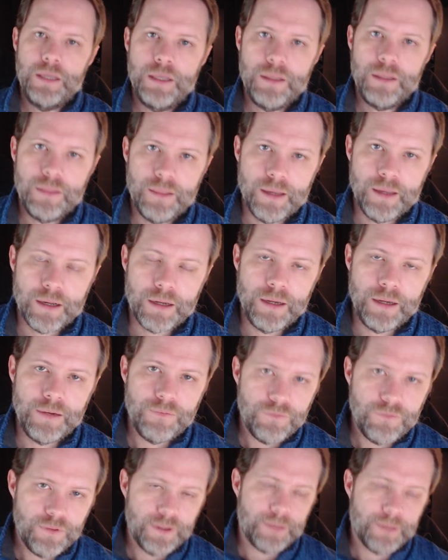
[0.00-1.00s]
that kind
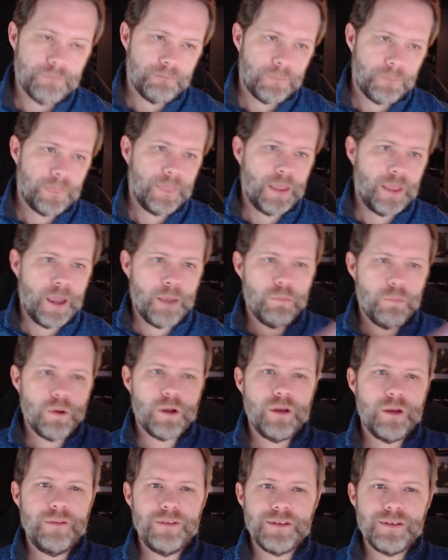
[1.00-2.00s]
of thing. I
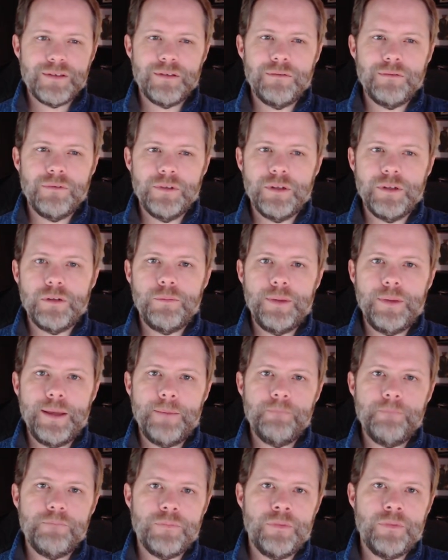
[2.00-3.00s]
work on this a little
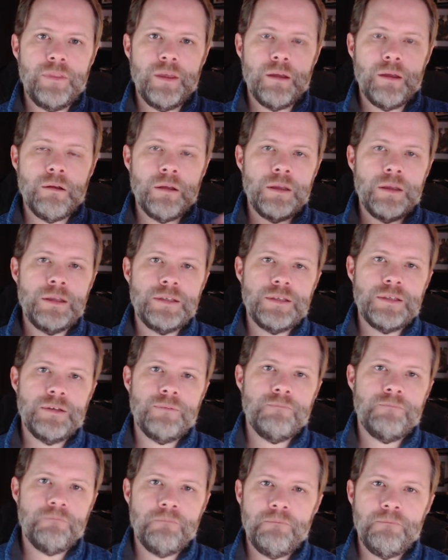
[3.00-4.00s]
bit. There is
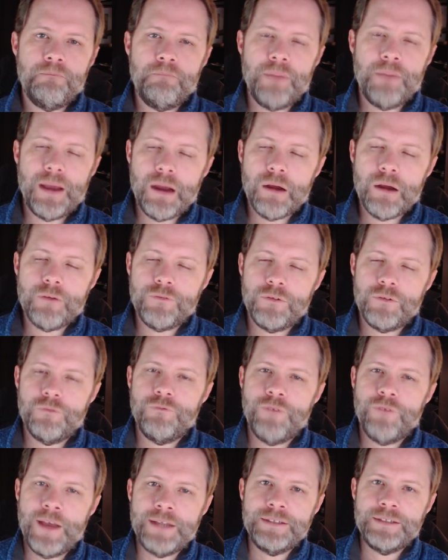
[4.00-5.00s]
a powerful
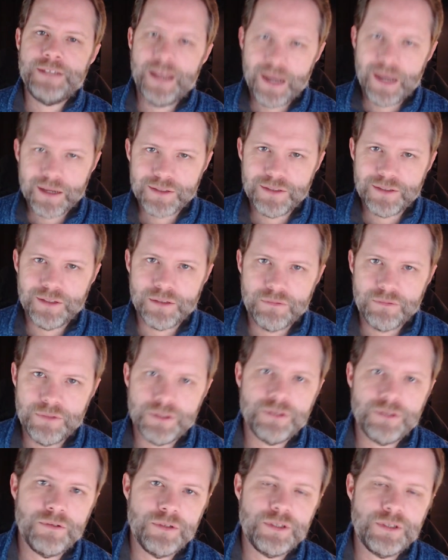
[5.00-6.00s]
and fantastic
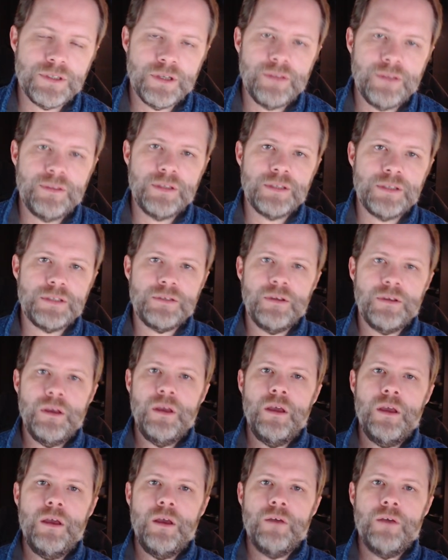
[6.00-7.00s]
resource on this
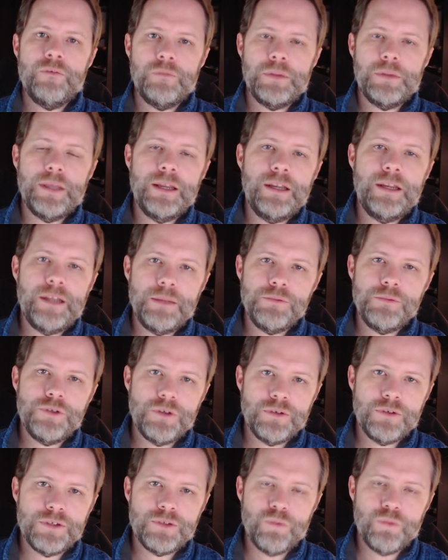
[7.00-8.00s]
from a lady named
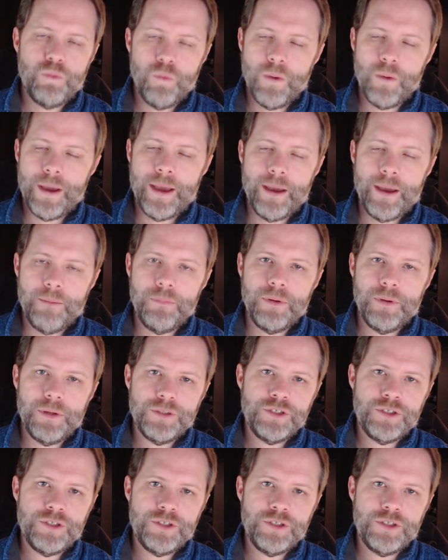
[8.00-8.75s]
Jonas Webb.